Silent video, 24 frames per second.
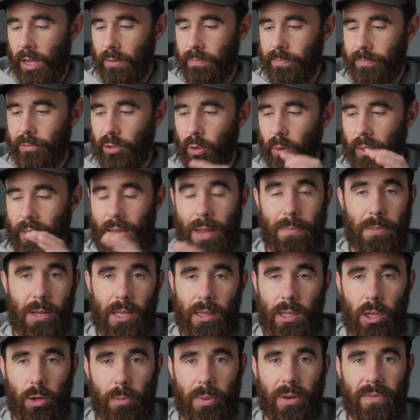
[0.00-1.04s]
So it can be a
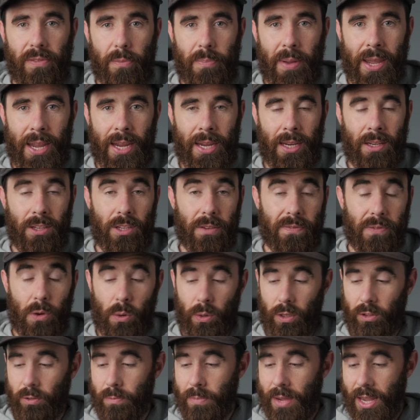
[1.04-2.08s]
little bit of a pain to
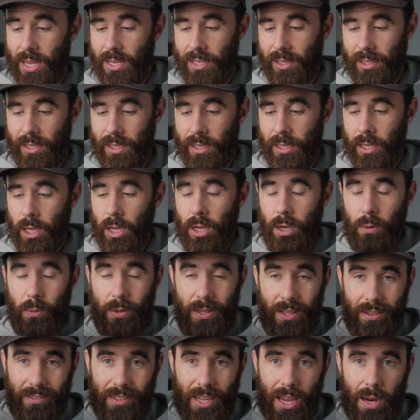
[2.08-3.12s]
focus manually with
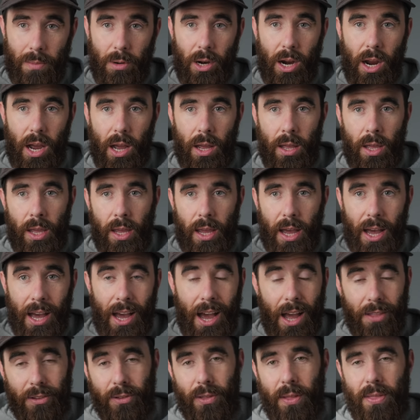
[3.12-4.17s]
this camera,
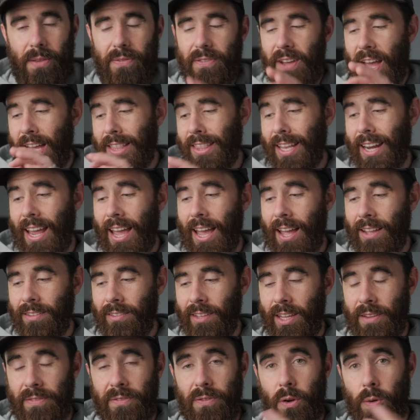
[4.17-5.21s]
other than the fact that it has
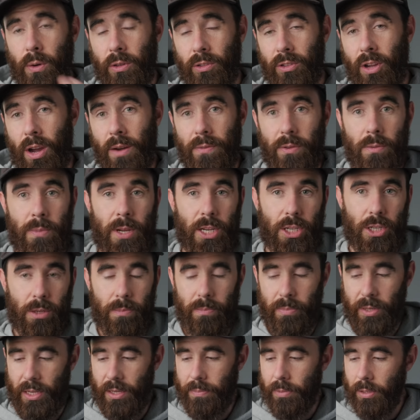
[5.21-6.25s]
a focus confirmation
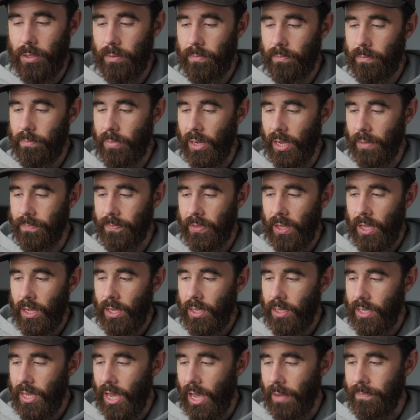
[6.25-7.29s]
beep. But
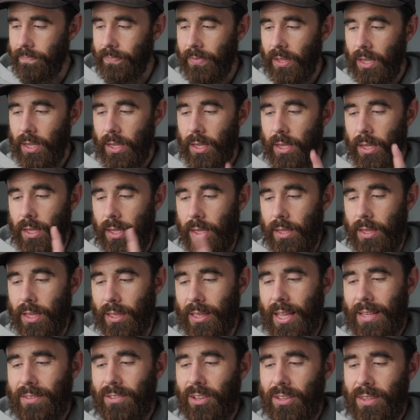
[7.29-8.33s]
yeah, the
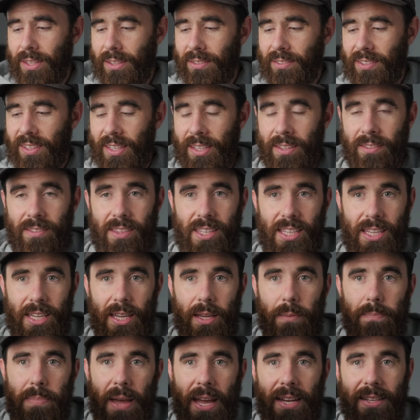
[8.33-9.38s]
lens on this is the
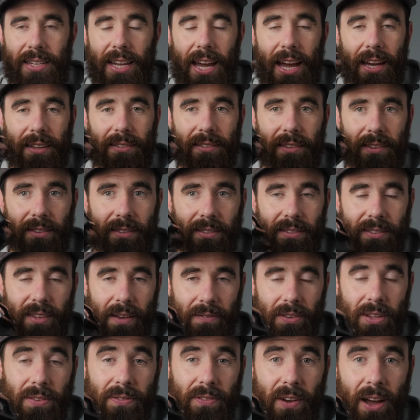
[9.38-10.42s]
Pentax
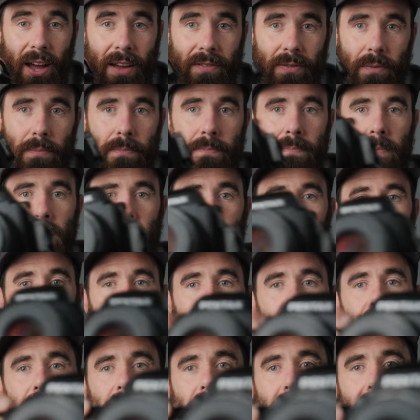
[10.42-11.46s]
75mm